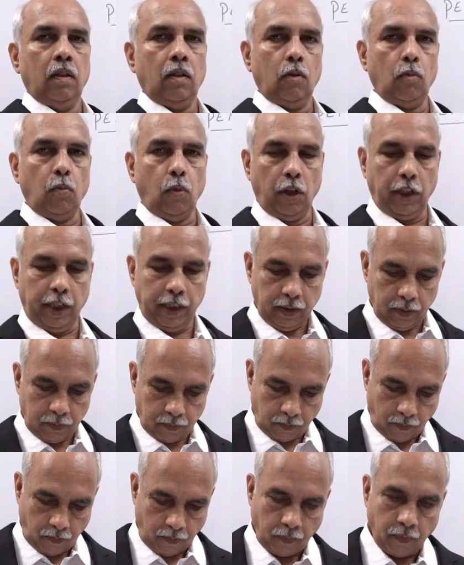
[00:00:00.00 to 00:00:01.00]
Good morning.
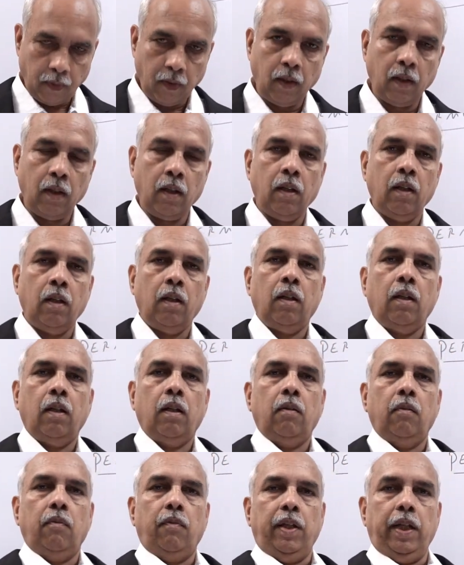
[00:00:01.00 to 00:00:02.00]

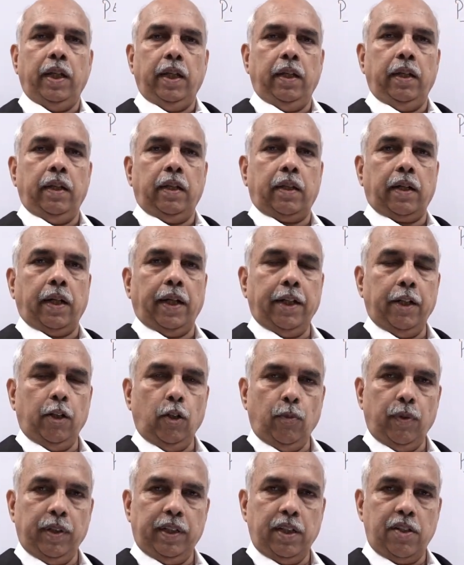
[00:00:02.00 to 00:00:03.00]
We
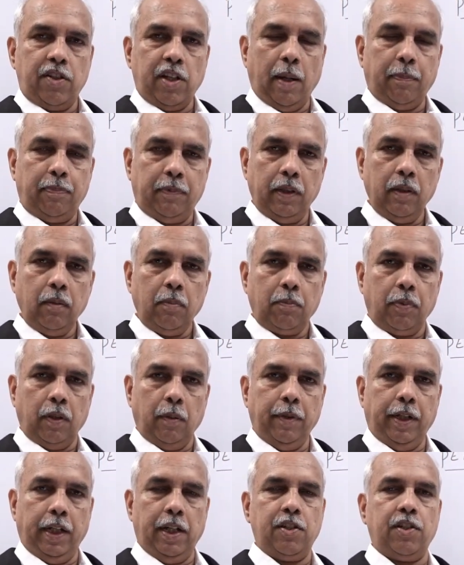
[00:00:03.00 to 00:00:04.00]
continue with the chapter
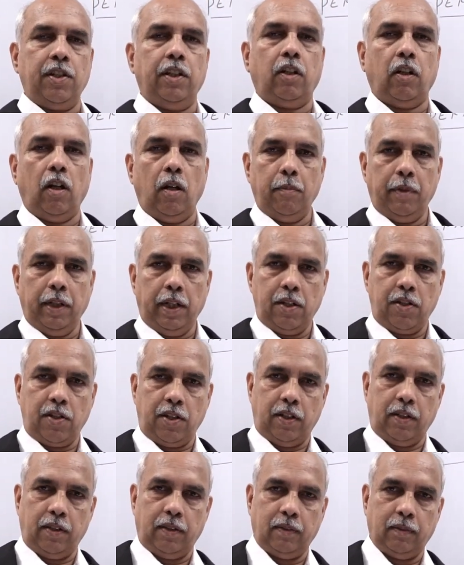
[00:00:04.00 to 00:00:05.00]
Permutation
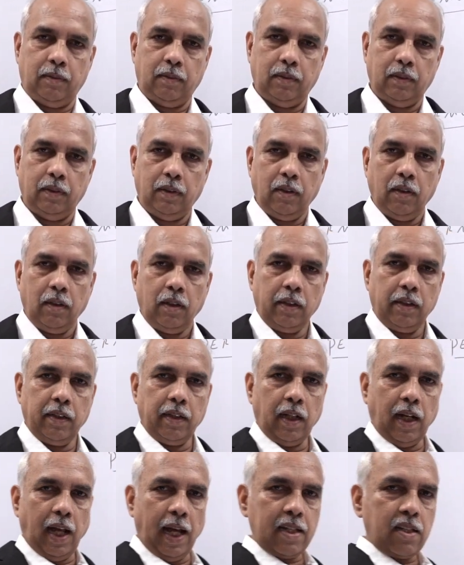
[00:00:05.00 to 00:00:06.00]
Combination. In
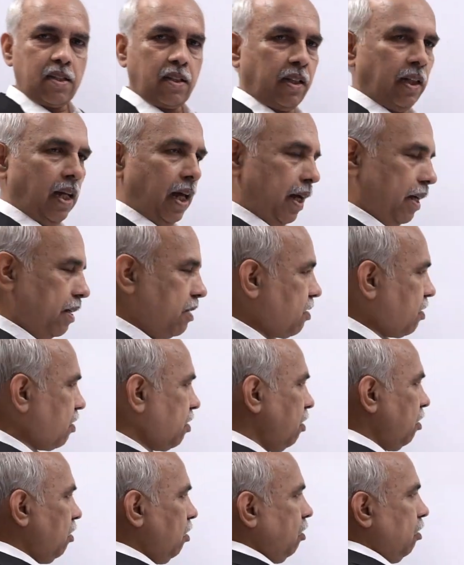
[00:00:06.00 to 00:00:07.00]
the last
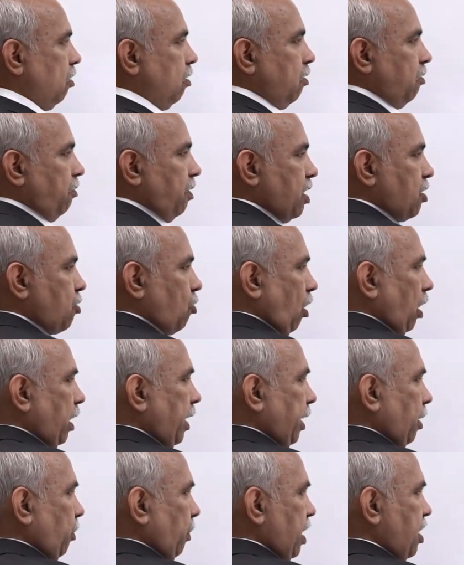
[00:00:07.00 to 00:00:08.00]
class, we solved
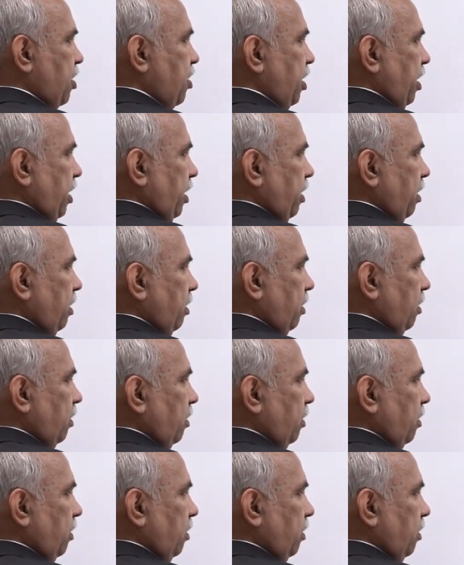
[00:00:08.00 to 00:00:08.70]
a question